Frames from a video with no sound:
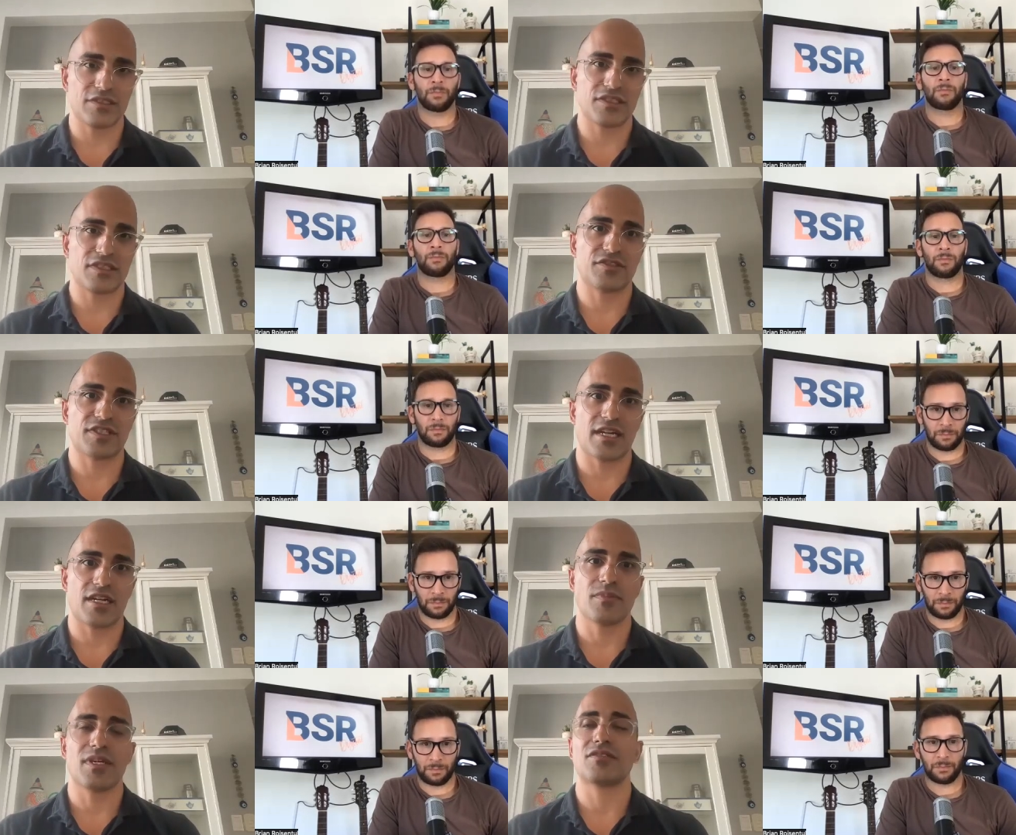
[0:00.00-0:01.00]
Speaker 1: easy to set
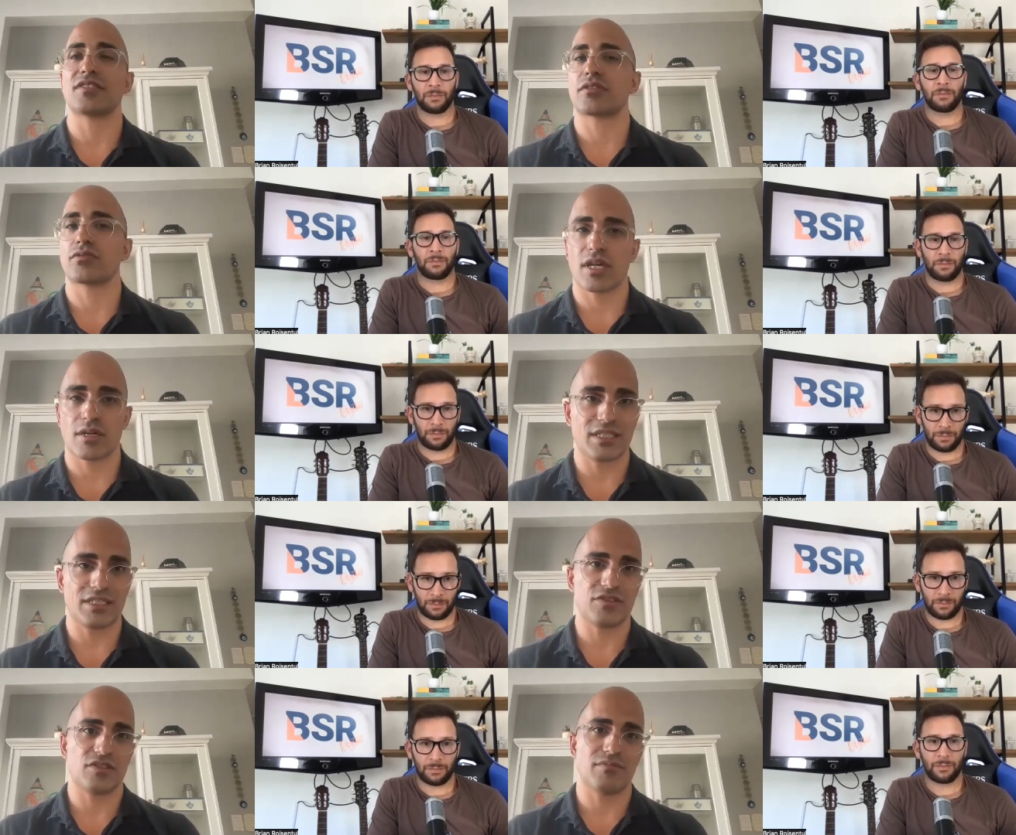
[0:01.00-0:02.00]
up. It's incredibly
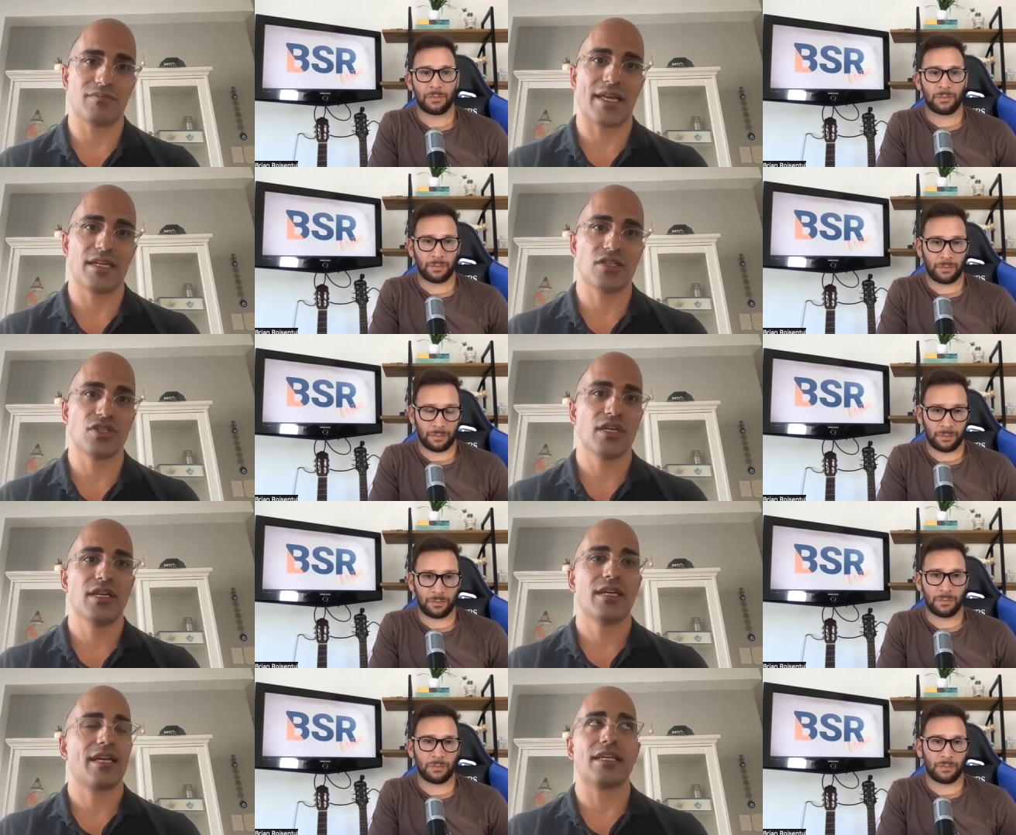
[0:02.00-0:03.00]
easy to manage.
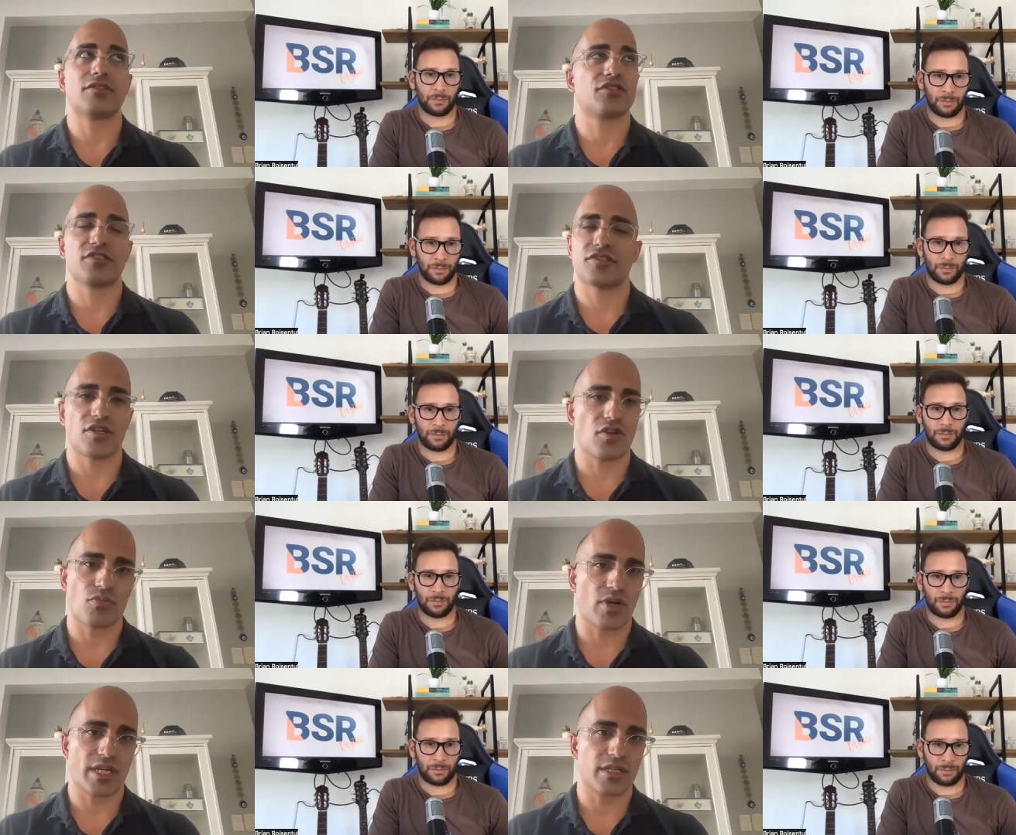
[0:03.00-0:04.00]
It's just a
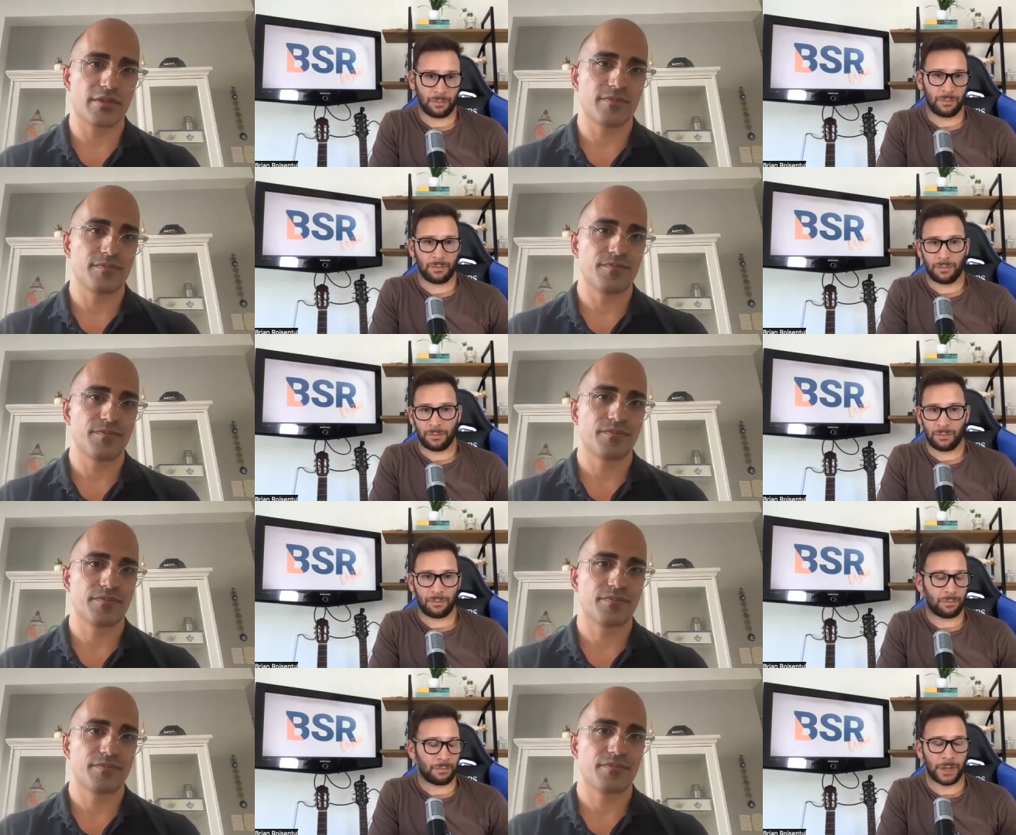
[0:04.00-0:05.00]
no-brainer.
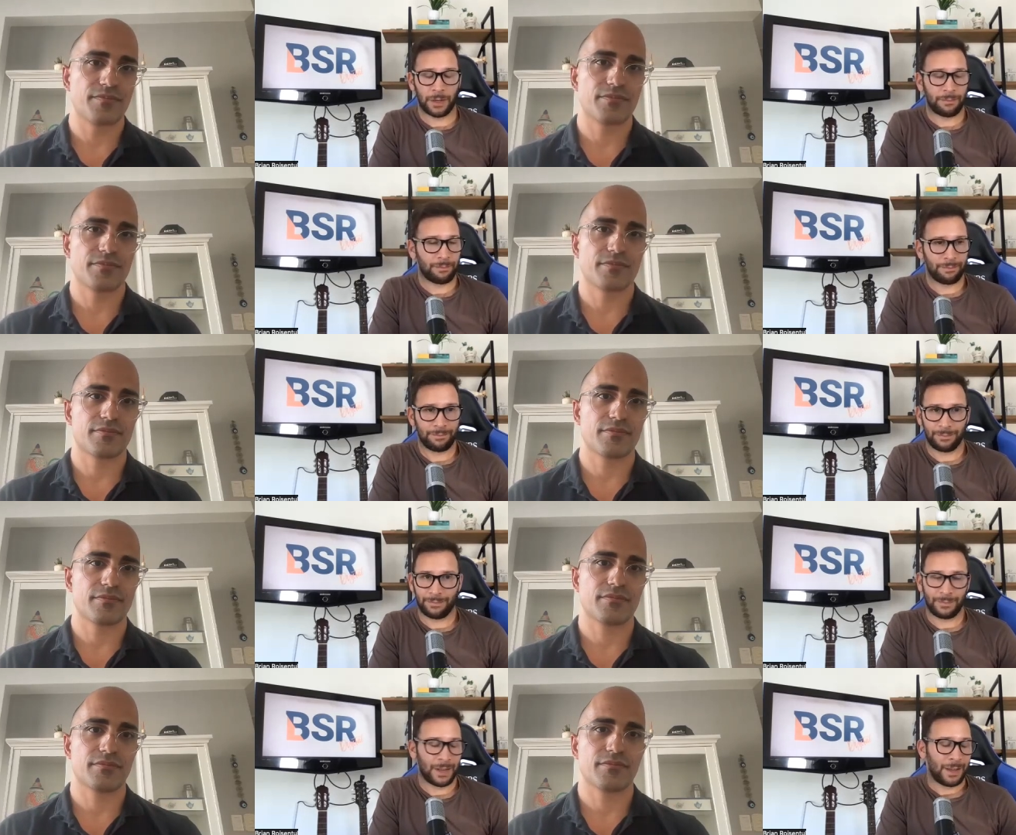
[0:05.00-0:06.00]
Speaker 2: Yeah,
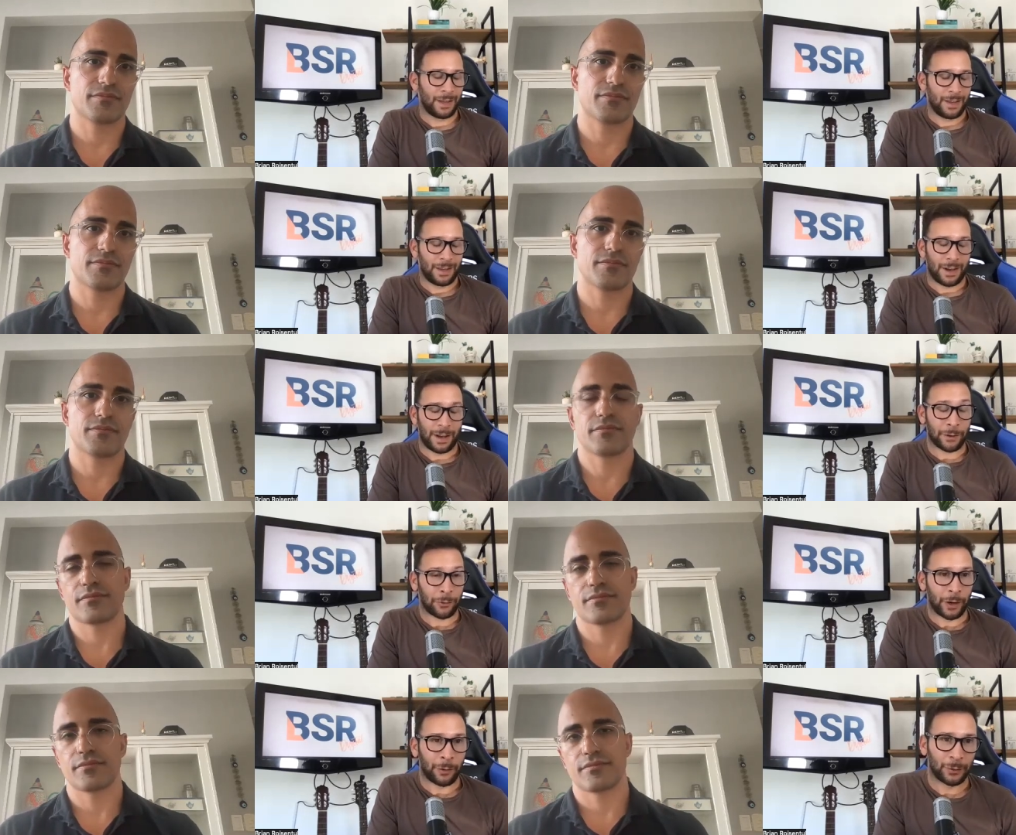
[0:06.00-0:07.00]

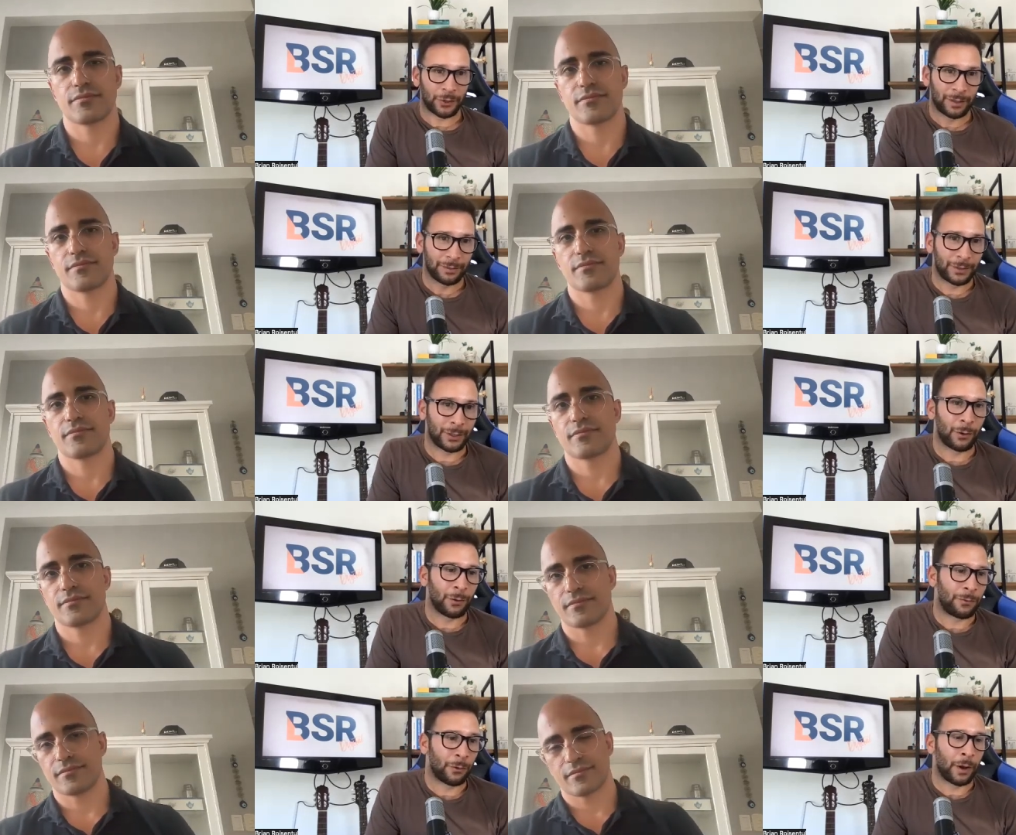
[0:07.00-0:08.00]
I agree 100%.
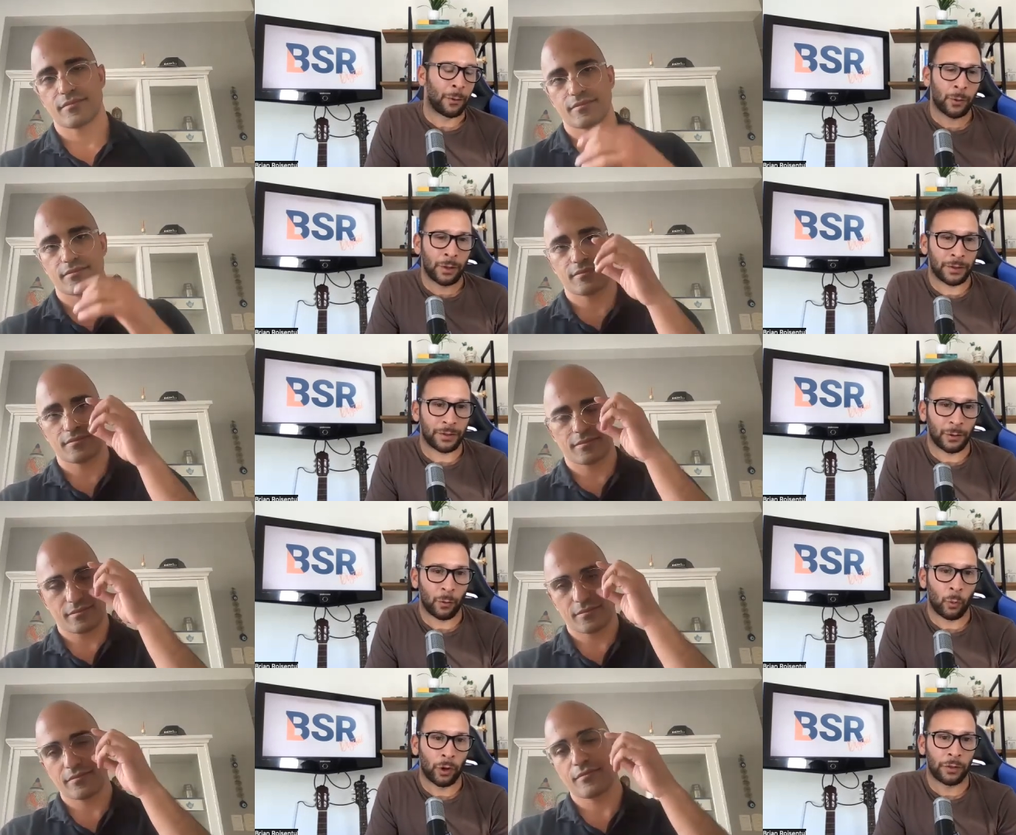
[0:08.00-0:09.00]
So for everyone
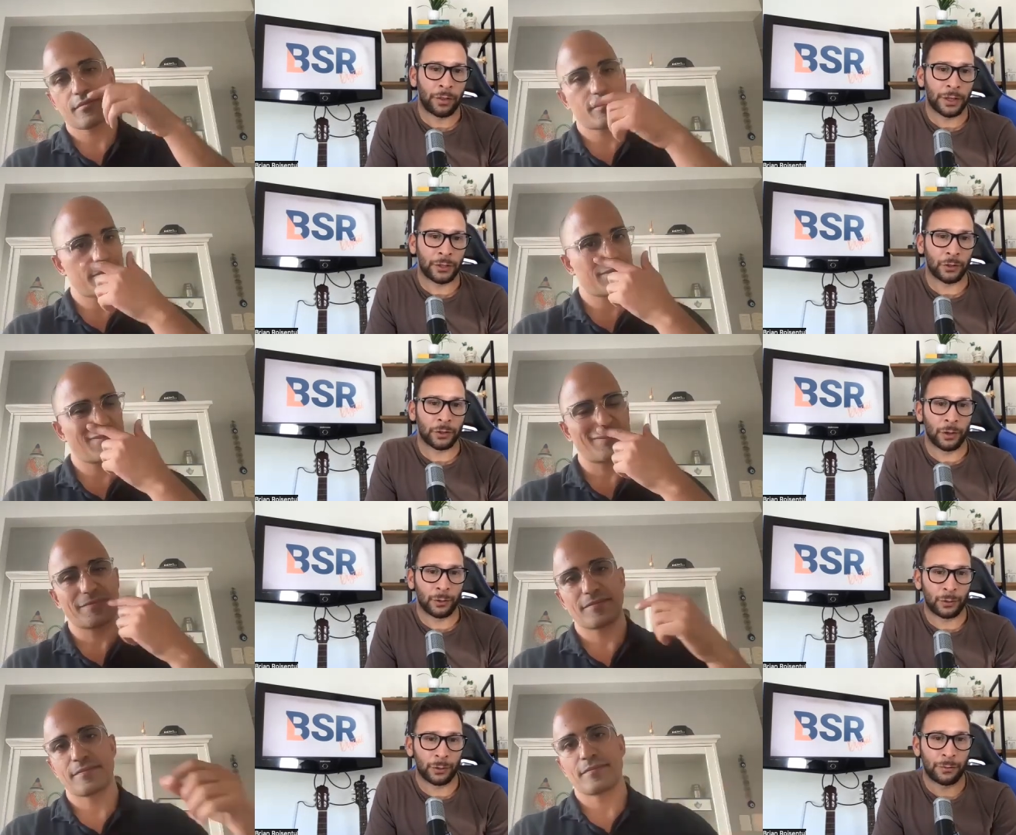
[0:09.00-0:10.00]
listening, where they should
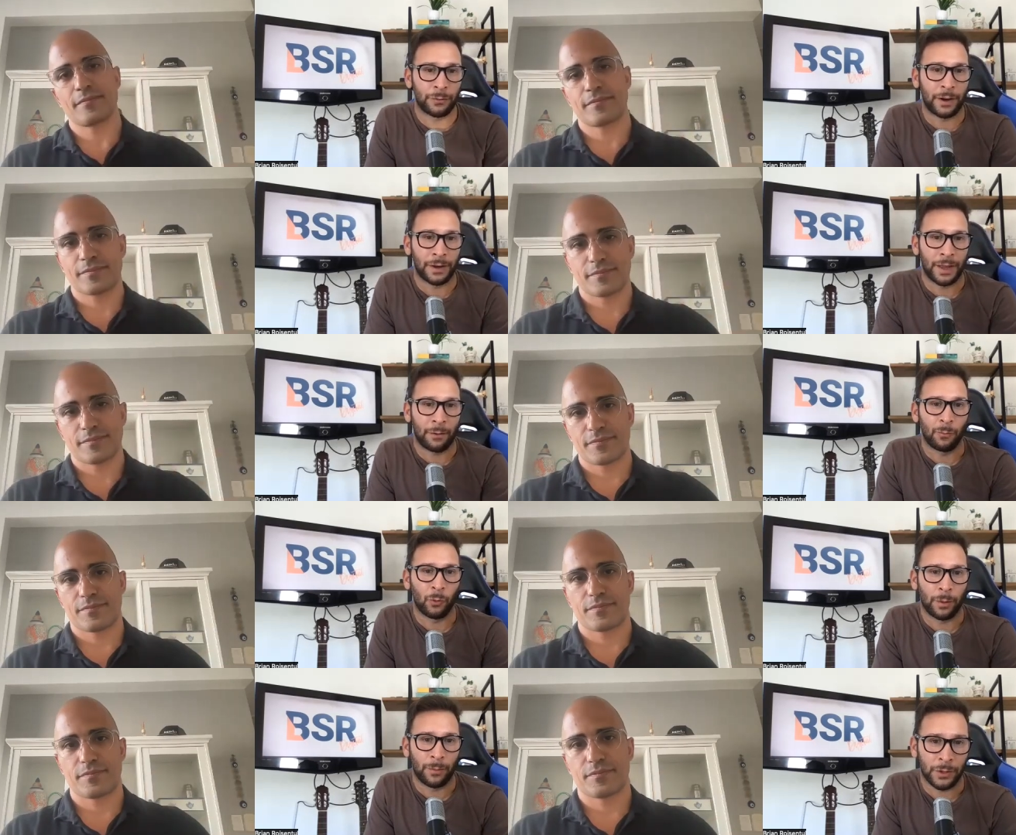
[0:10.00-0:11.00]
go to find
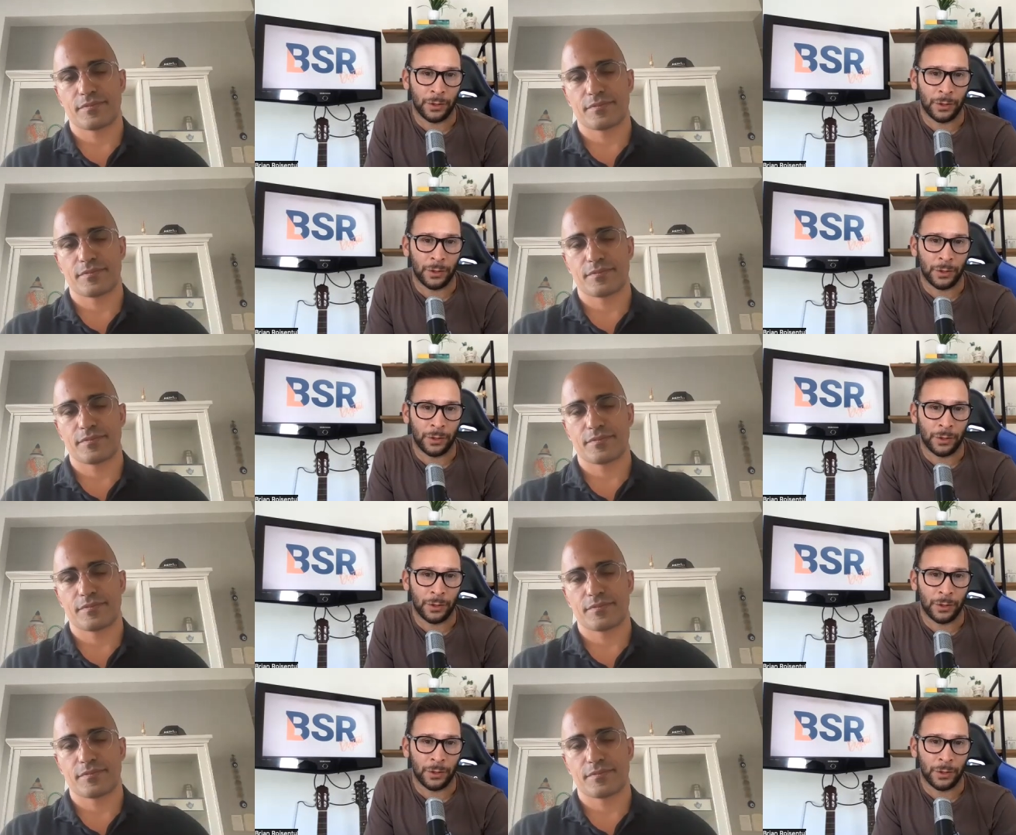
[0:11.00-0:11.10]
out more